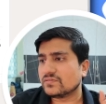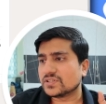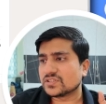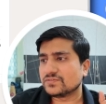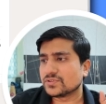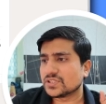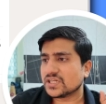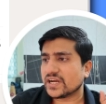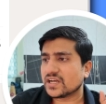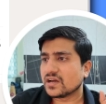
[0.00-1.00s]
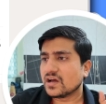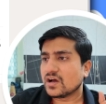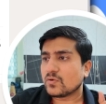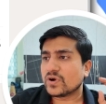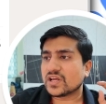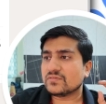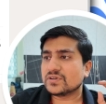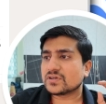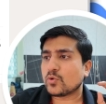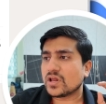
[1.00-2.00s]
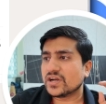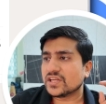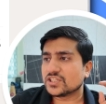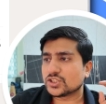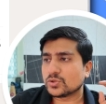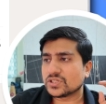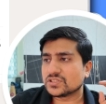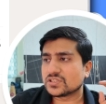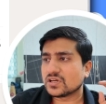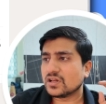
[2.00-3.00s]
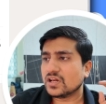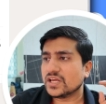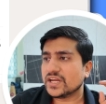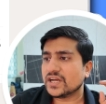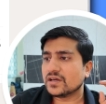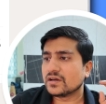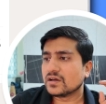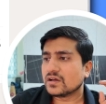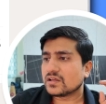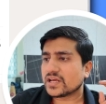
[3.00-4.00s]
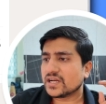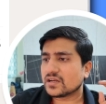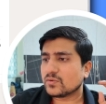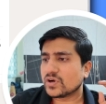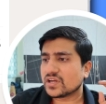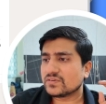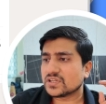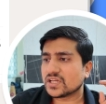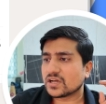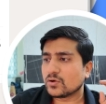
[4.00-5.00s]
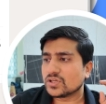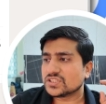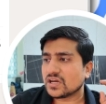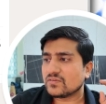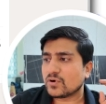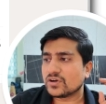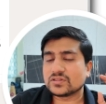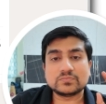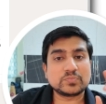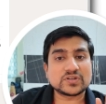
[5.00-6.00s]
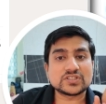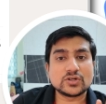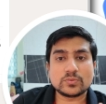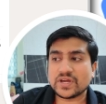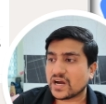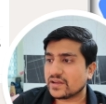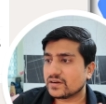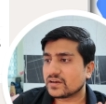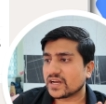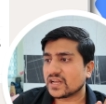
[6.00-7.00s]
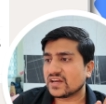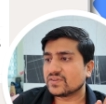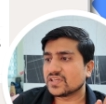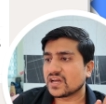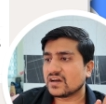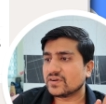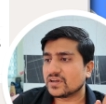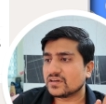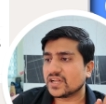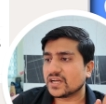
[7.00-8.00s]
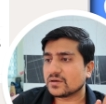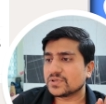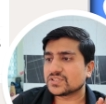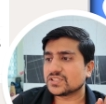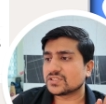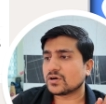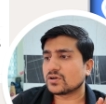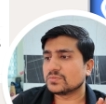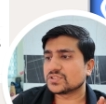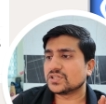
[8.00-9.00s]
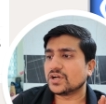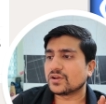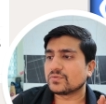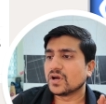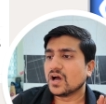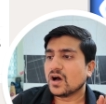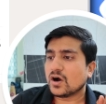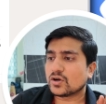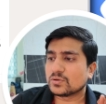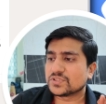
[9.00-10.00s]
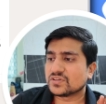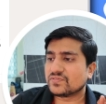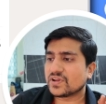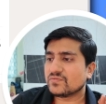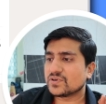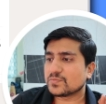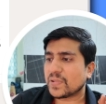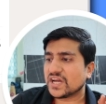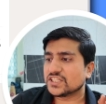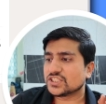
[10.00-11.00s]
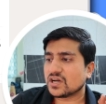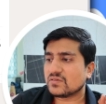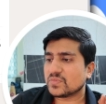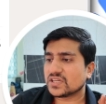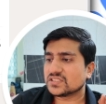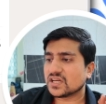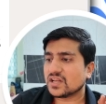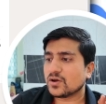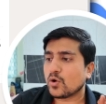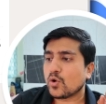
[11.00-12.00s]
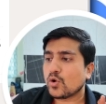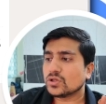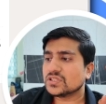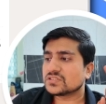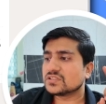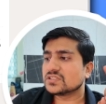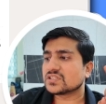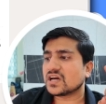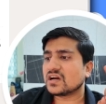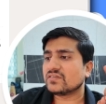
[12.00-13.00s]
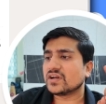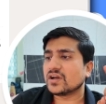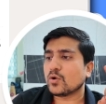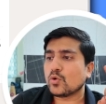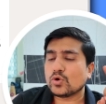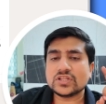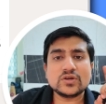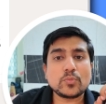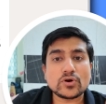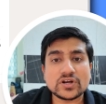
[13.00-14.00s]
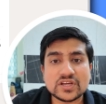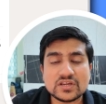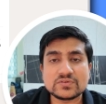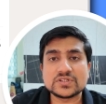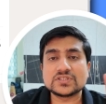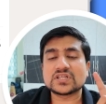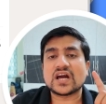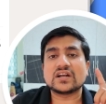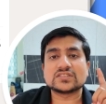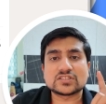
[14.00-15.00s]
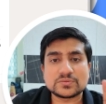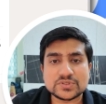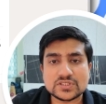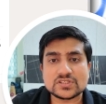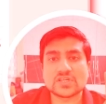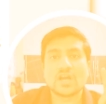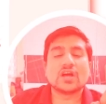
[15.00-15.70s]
keywords. If you see, right, whatever quality assurance, lead, right, whatever the technology I want person to be hired, right, everything I have written, databases, automation inter automation framework, PyCharm, exactly all these things I have added, all the important keywords and descriptions